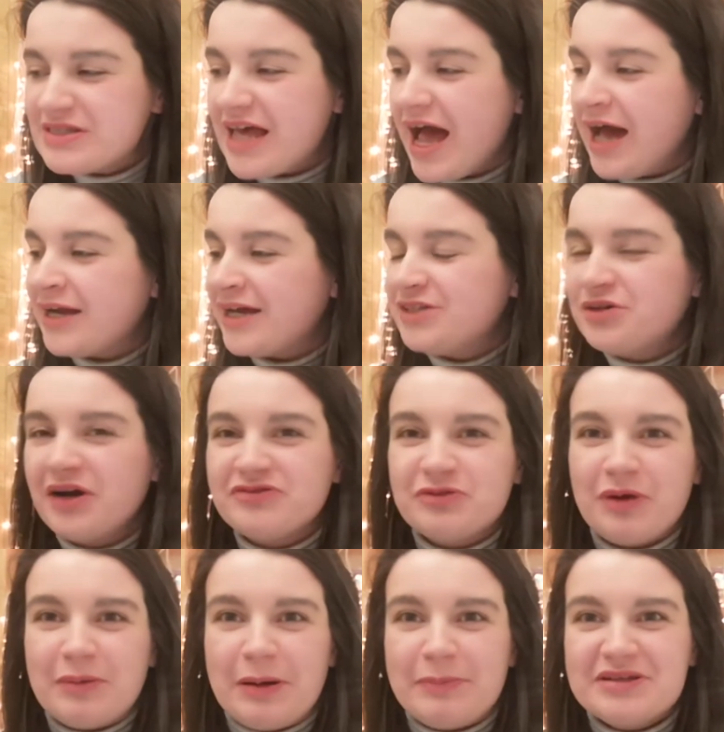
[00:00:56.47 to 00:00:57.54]
and I don't have to wear
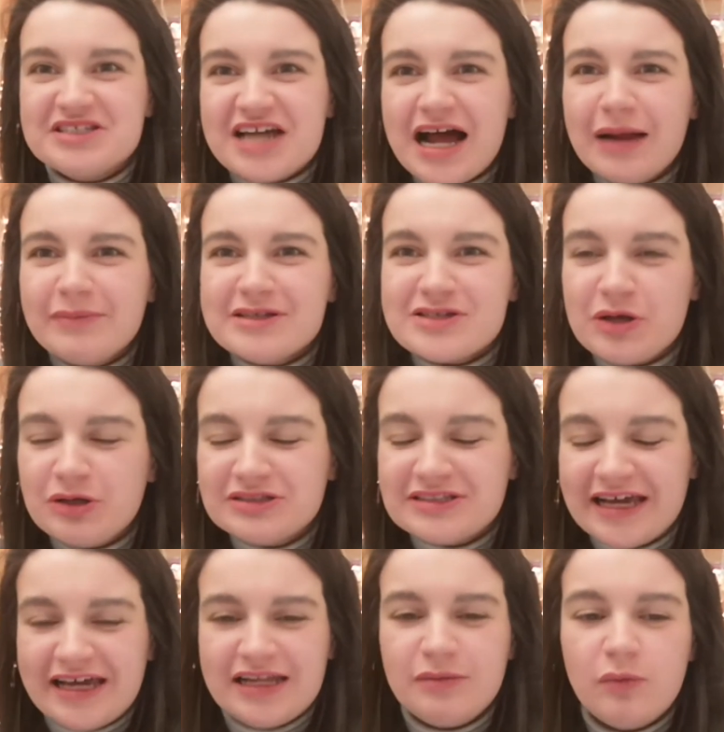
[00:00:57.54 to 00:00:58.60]
my pajamas all day
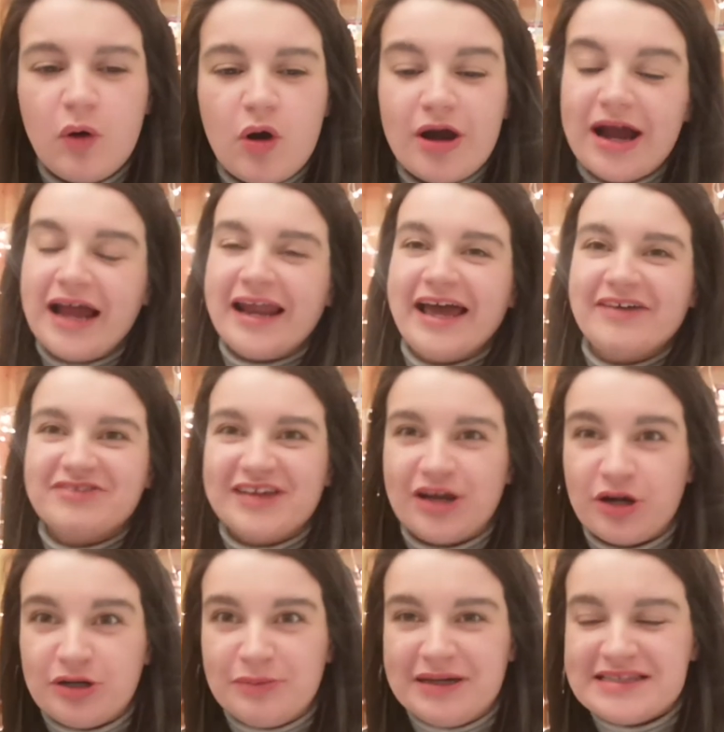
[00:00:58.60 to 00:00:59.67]
anymore and I have to get out
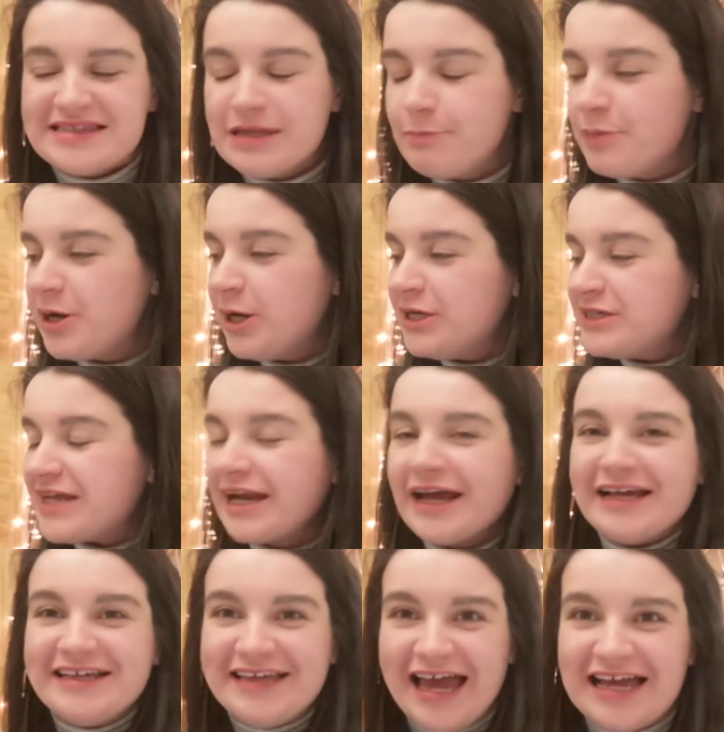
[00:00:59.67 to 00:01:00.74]
of my slippers and I
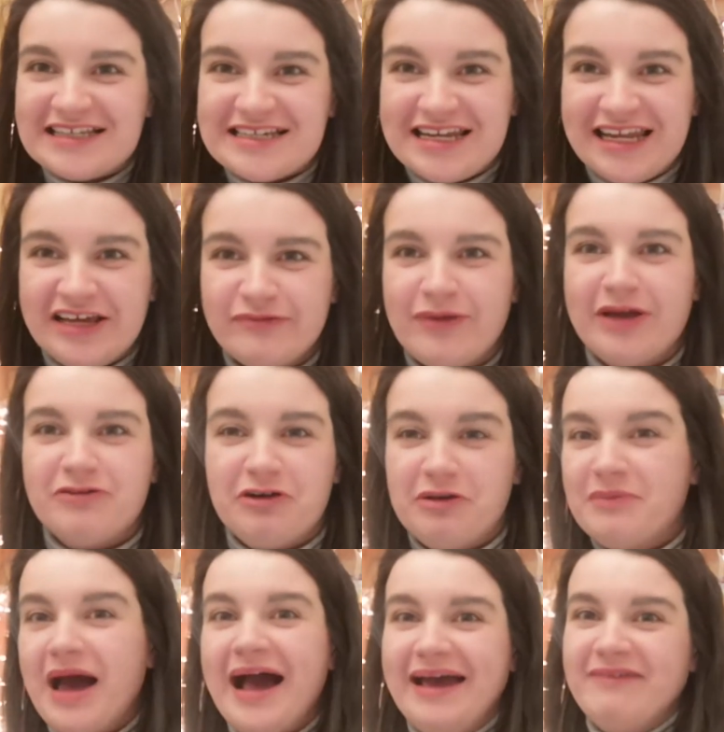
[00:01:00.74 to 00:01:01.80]
get to leave my room.
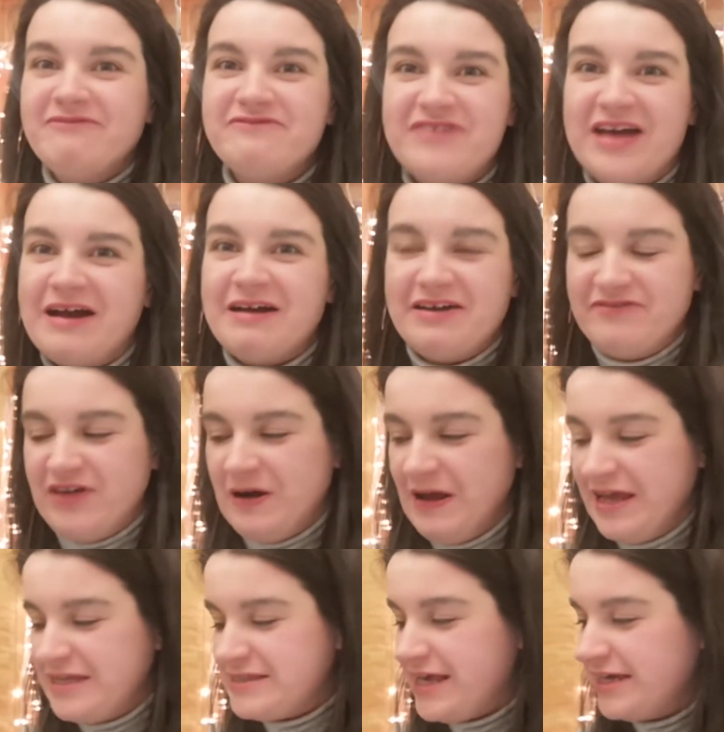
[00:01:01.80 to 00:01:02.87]
I am very, very
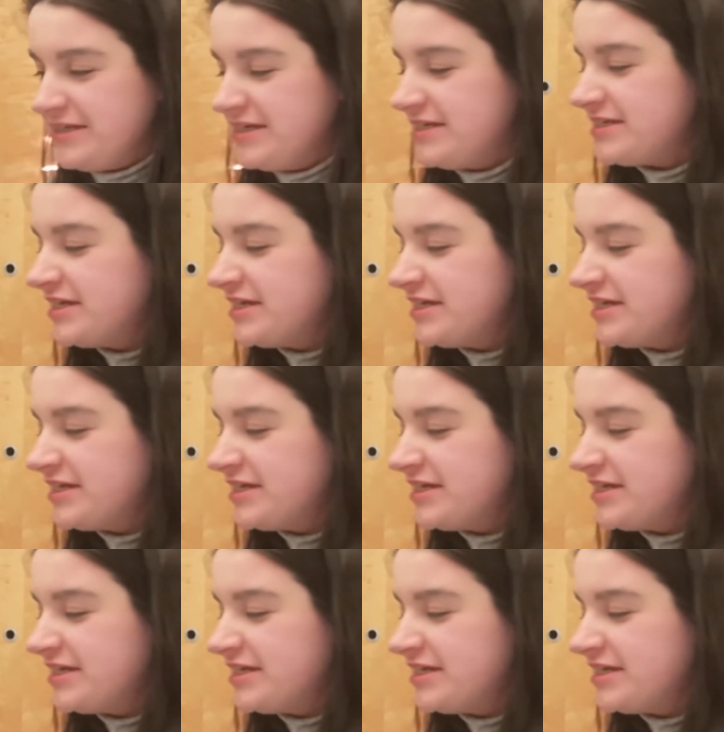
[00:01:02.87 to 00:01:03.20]
excited.